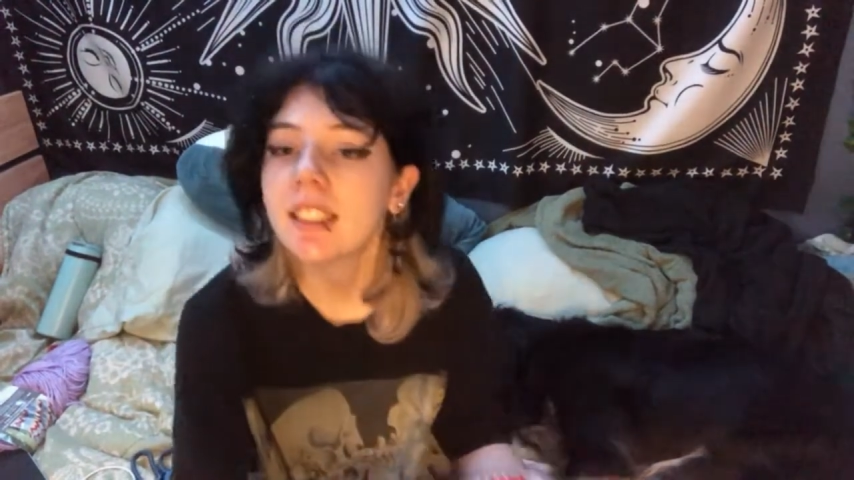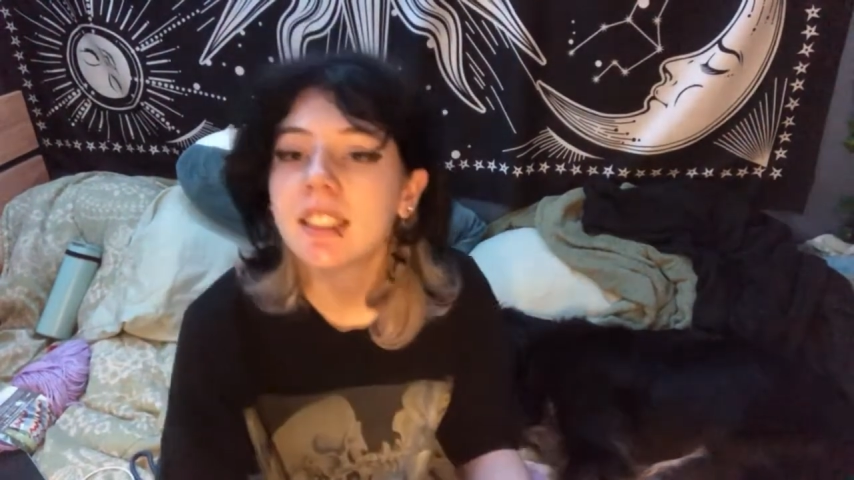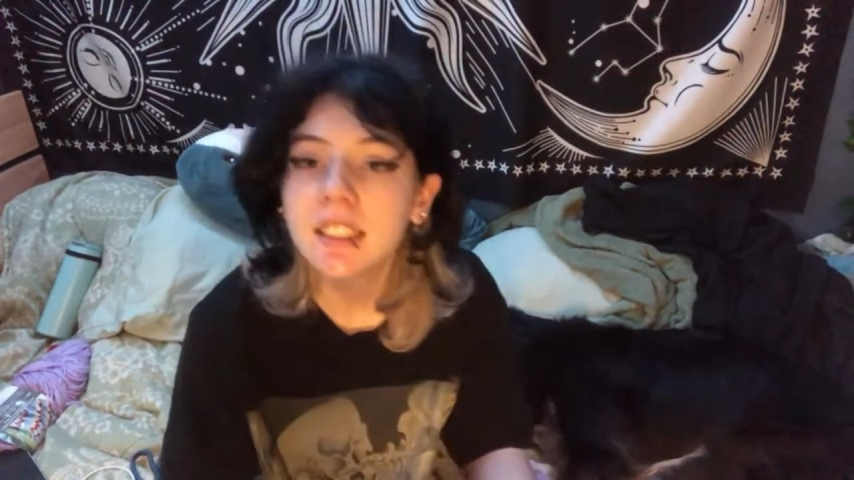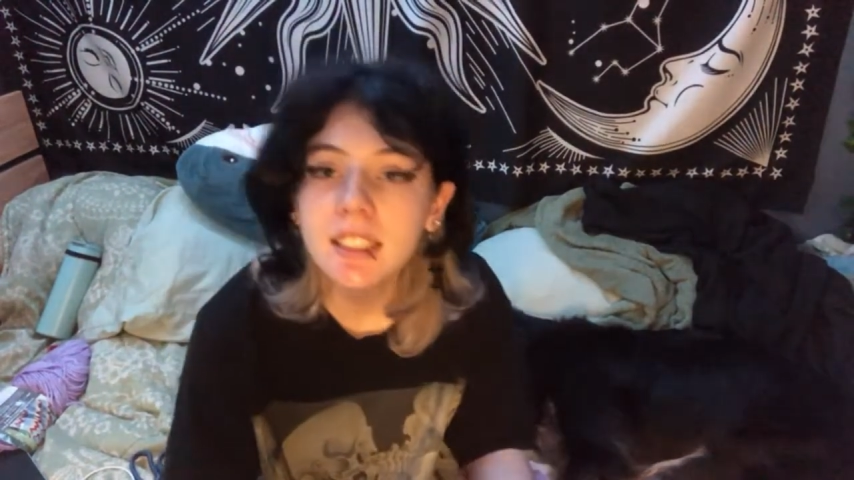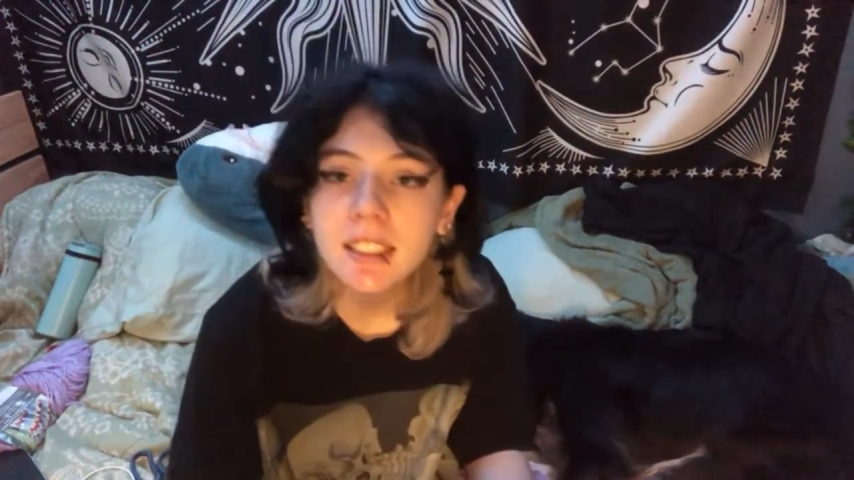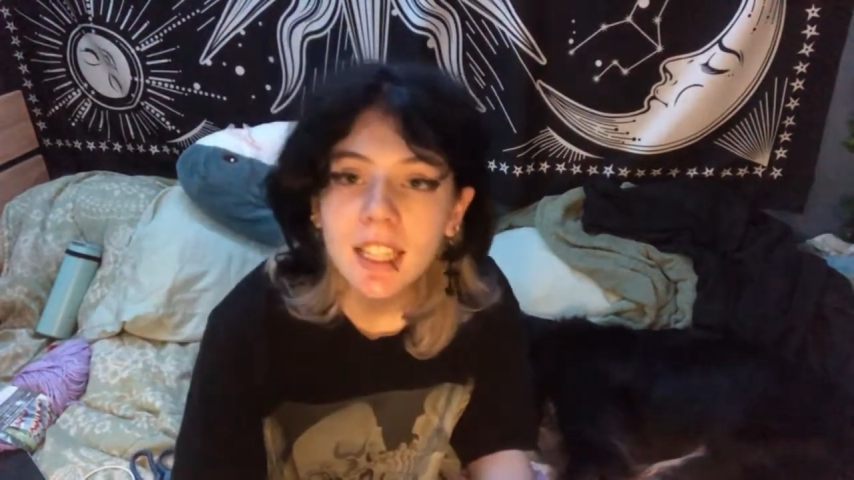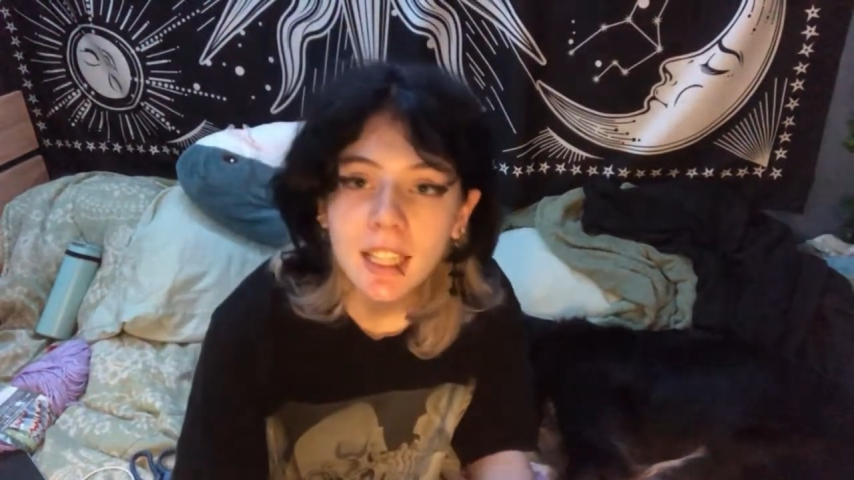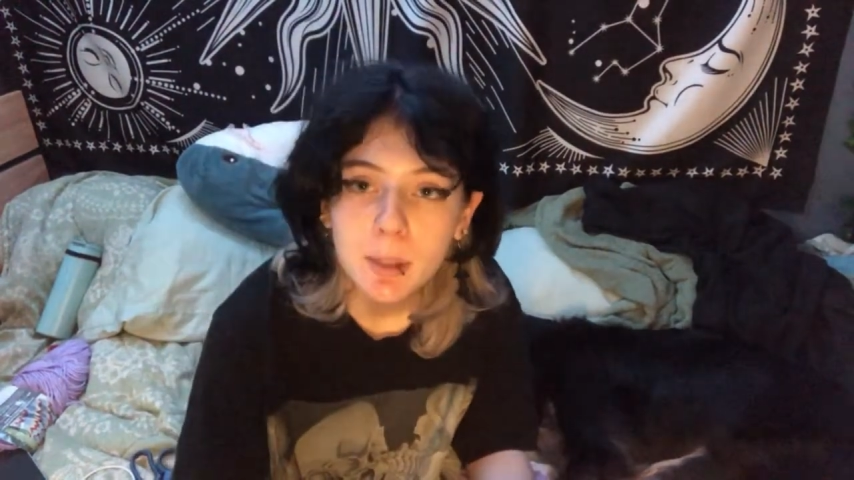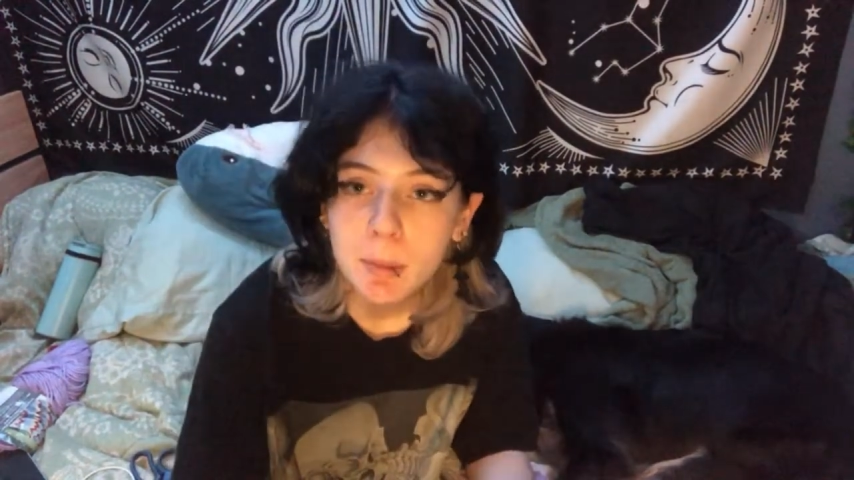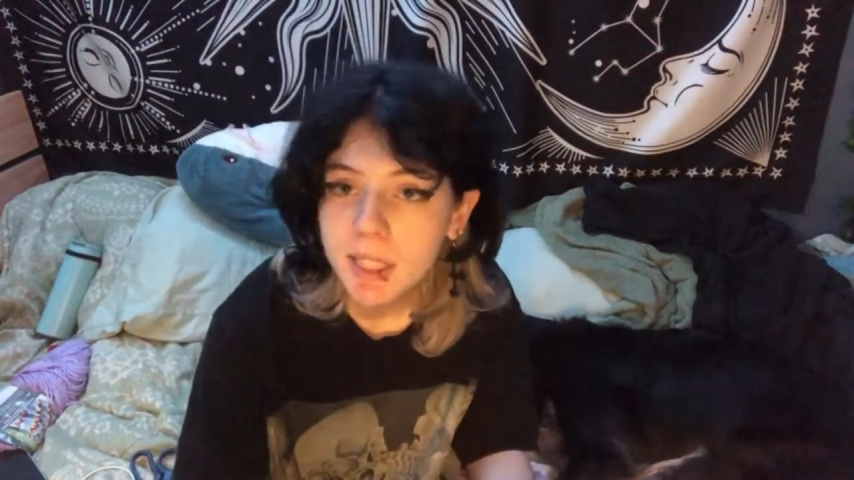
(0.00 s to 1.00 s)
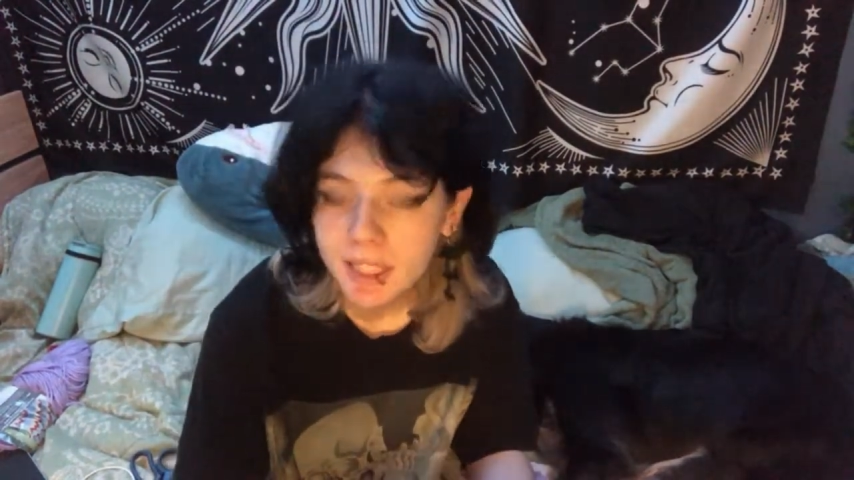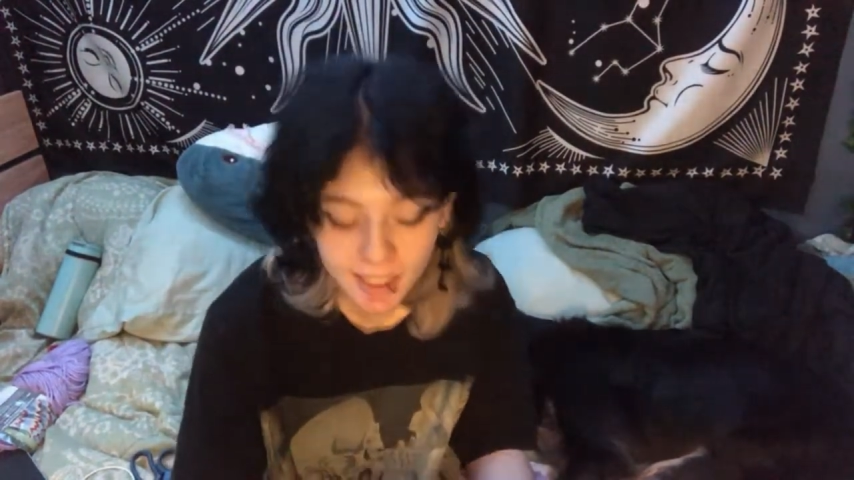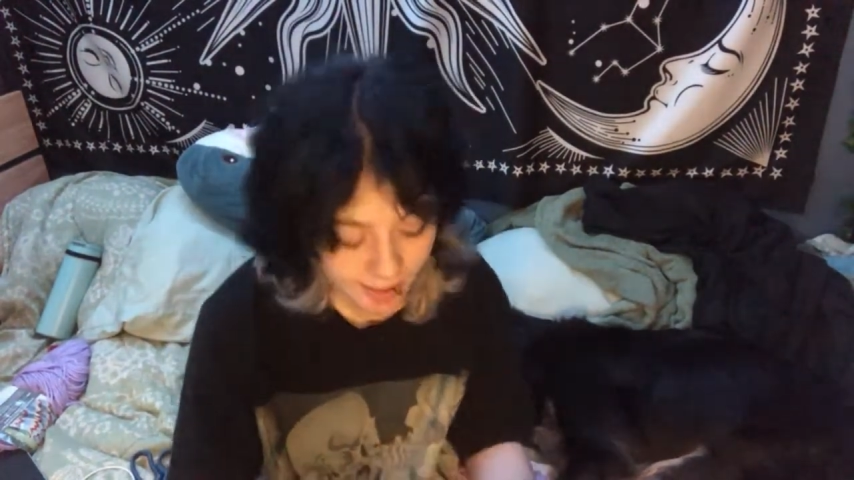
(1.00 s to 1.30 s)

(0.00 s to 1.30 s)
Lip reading: is as big as I